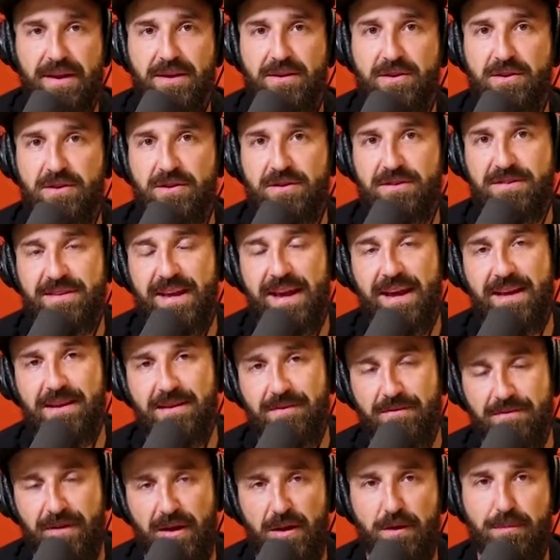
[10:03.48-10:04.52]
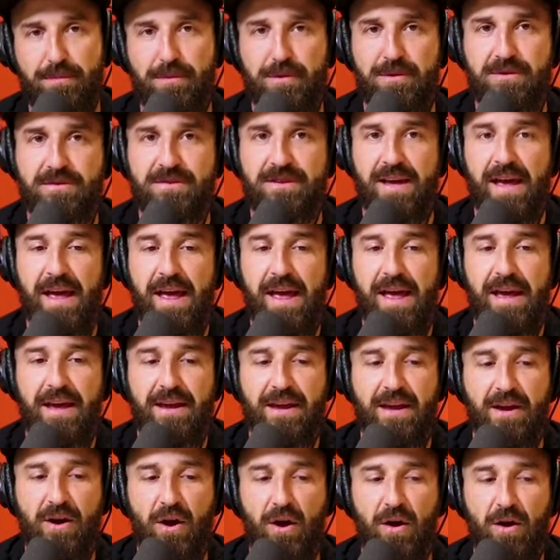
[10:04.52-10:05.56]
vendors and developers
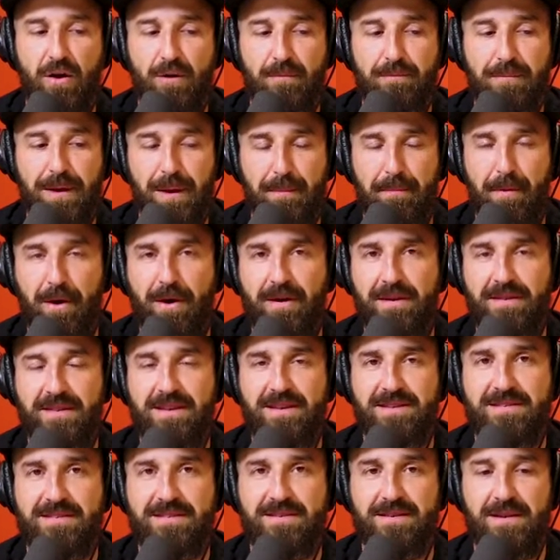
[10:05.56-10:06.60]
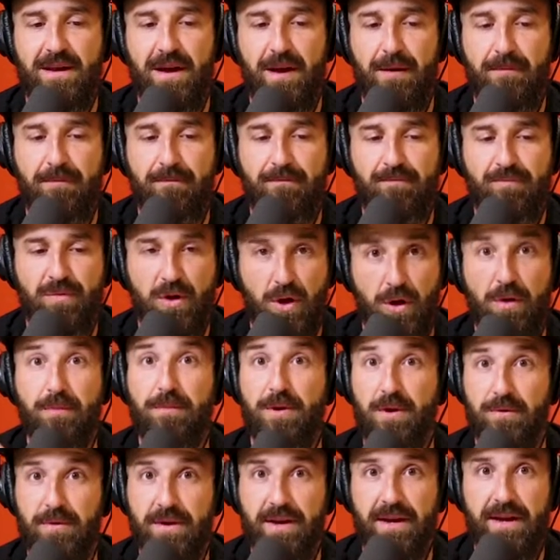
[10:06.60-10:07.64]
can all be a part of this
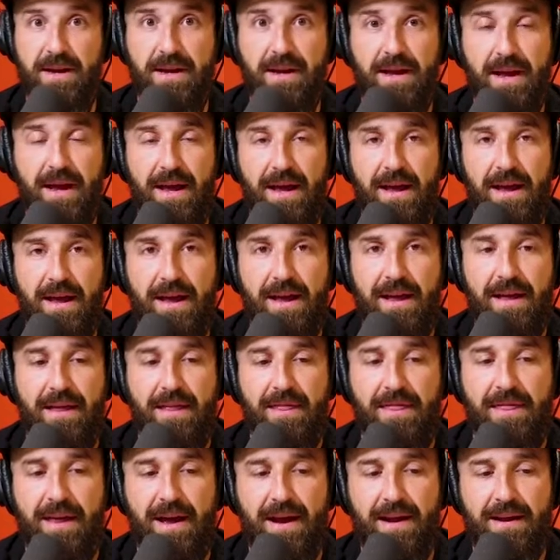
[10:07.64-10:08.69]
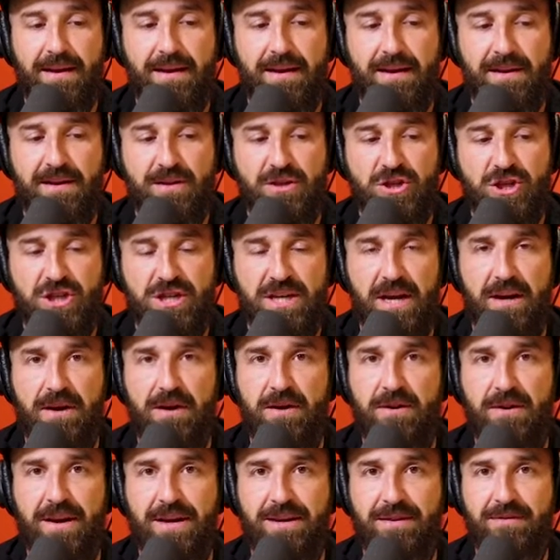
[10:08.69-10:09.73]
community that
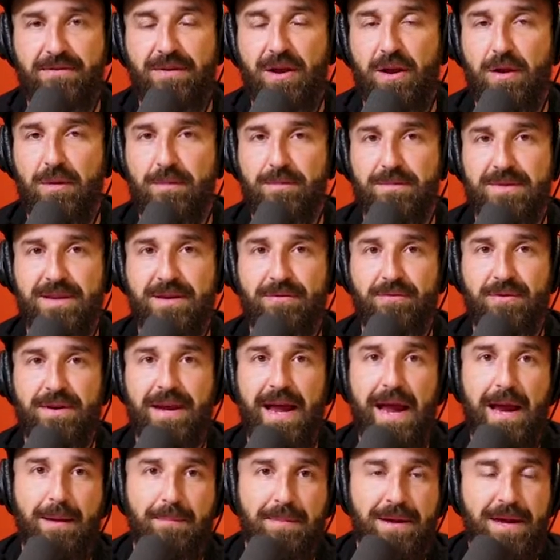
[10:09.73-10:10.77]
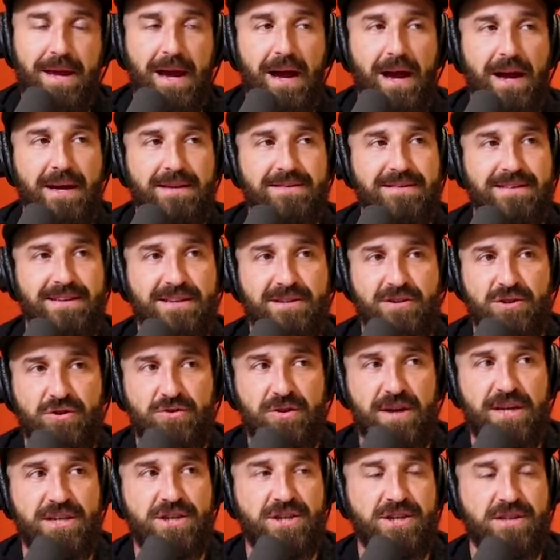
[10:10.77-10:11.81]
share and develop different APIs and
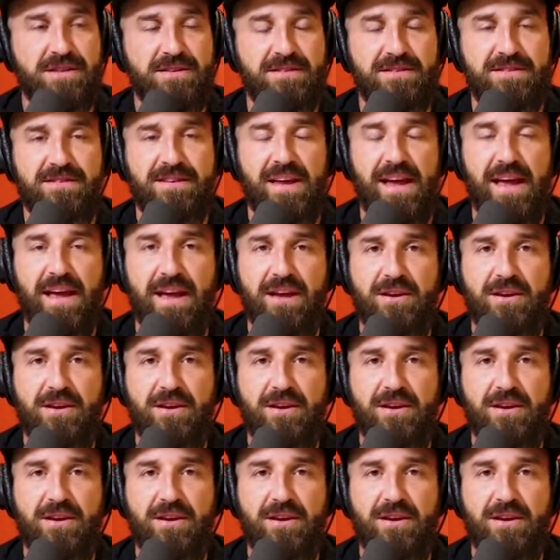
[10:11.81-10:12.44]
integrations